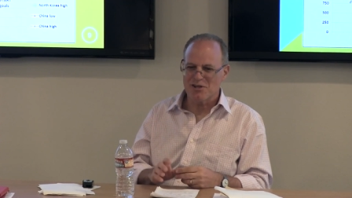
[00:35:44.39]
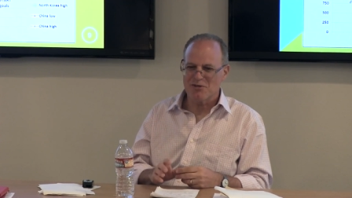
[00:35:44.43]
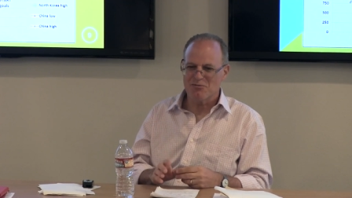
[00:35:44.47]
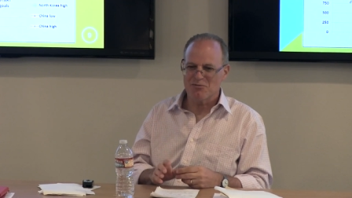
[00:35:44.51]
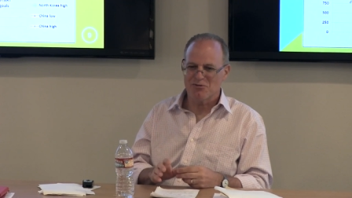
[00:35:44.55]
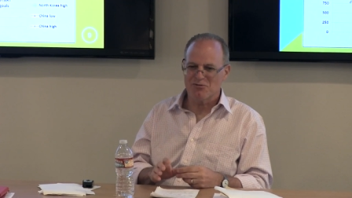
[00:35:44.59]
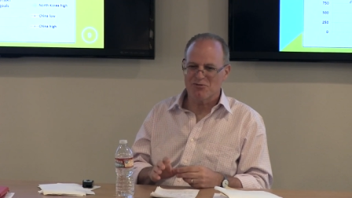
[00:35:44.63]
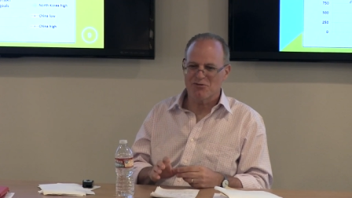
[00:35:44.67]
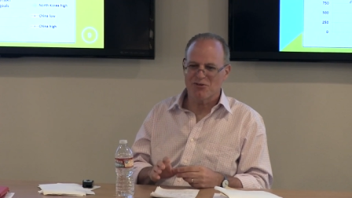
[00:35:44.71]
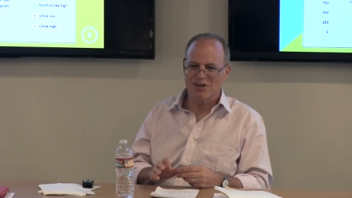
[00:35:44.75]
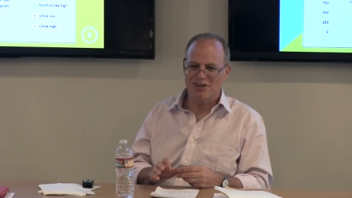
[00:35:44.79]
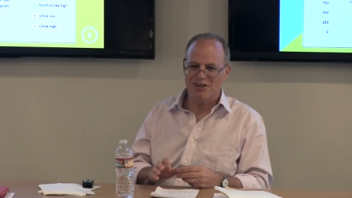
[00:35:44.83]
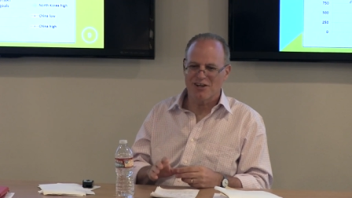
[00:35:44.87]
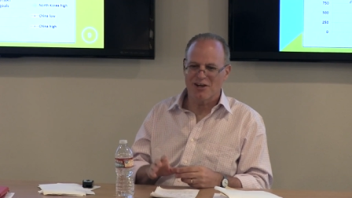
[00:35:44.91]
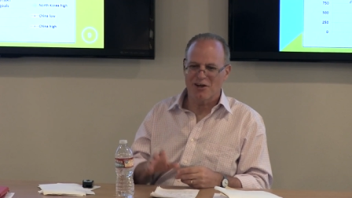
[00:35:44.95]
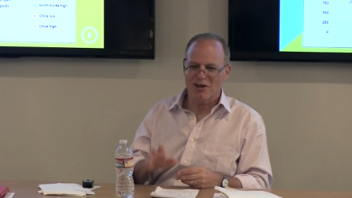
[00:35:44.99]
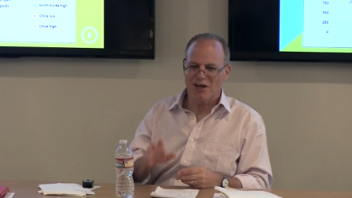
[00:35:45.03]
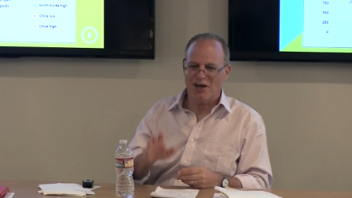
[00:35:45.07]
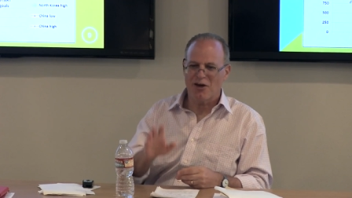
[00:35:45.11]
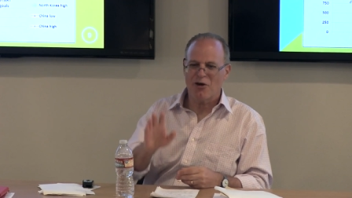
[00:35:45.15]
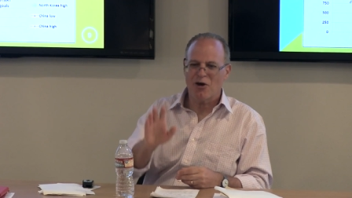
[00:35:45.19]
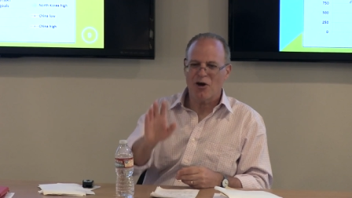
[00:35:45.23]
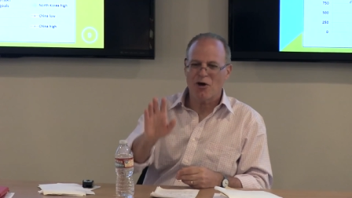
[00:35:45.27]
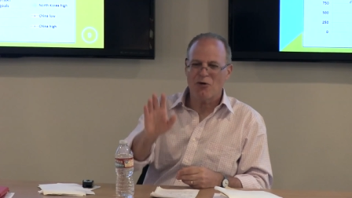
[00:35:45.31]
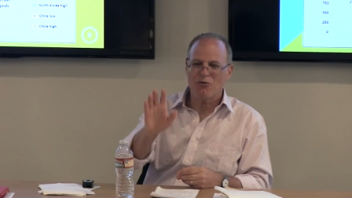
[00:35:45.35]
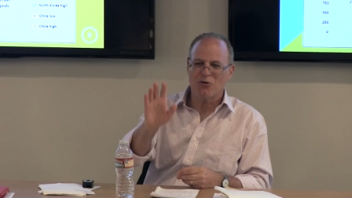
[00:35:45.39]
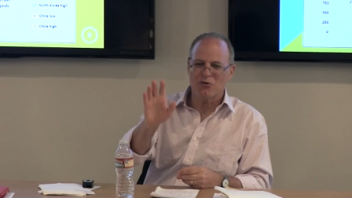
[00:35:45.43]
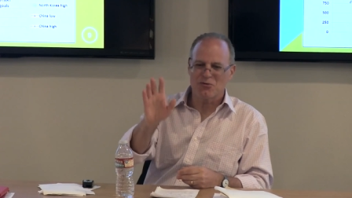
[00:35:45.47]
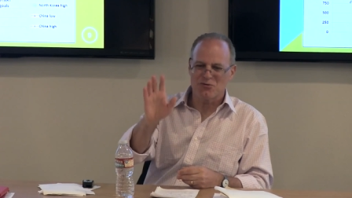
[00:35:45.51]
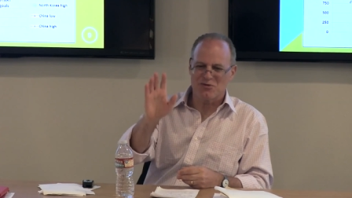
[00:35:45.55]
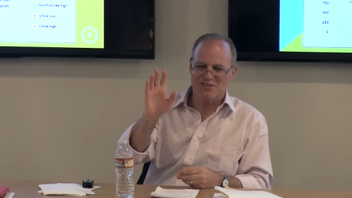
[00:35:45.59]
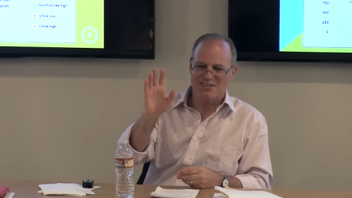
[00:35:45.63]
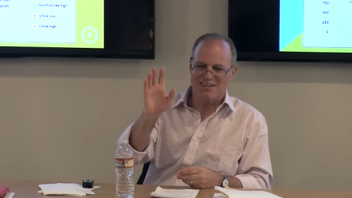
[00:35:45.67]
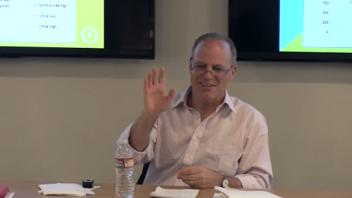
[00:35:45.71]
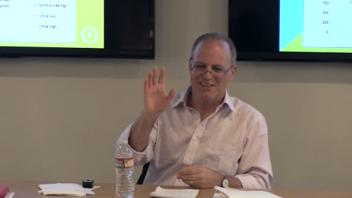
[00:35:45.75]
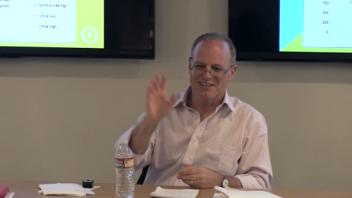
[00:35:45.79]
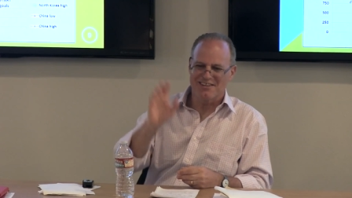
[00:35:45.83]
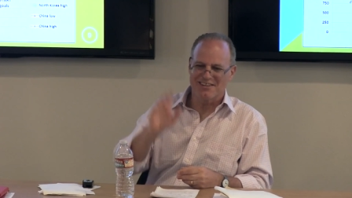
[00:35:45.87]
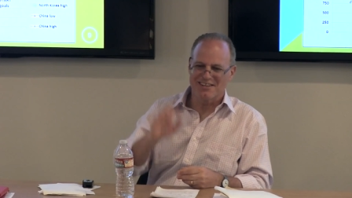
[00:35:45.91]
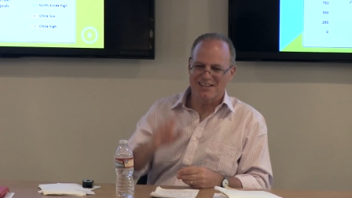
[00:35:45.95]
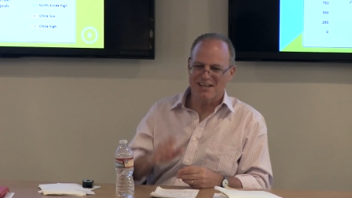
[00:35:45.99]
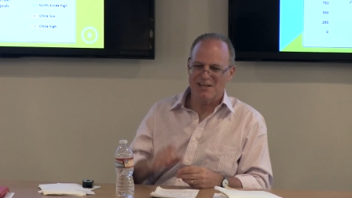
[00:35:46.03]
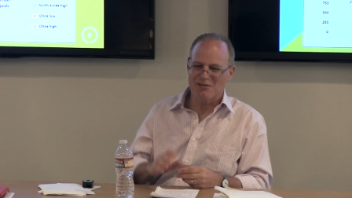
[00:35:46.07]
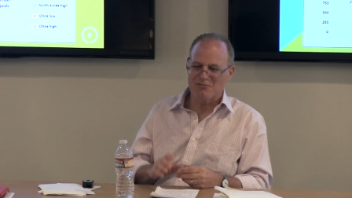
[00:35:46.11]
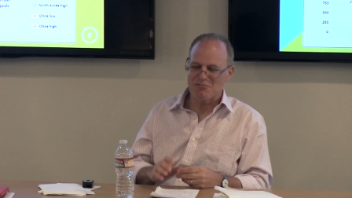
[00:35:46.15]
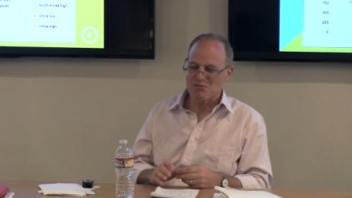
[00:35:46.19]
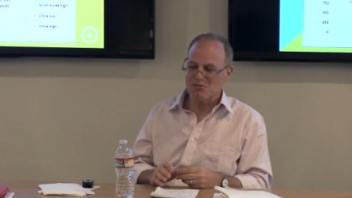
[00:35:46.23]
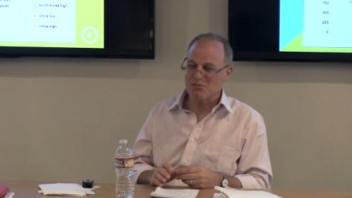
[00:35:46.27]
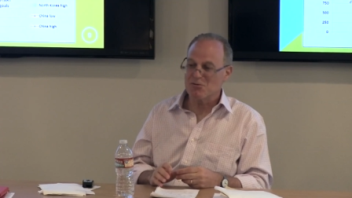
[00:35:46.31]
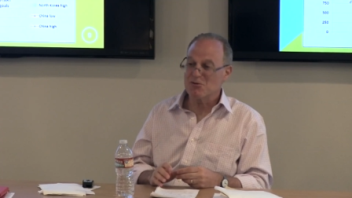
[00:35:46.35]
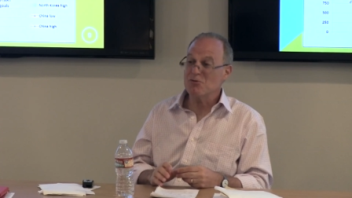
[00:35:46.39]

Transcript: I'm afraid I, I won't say the names,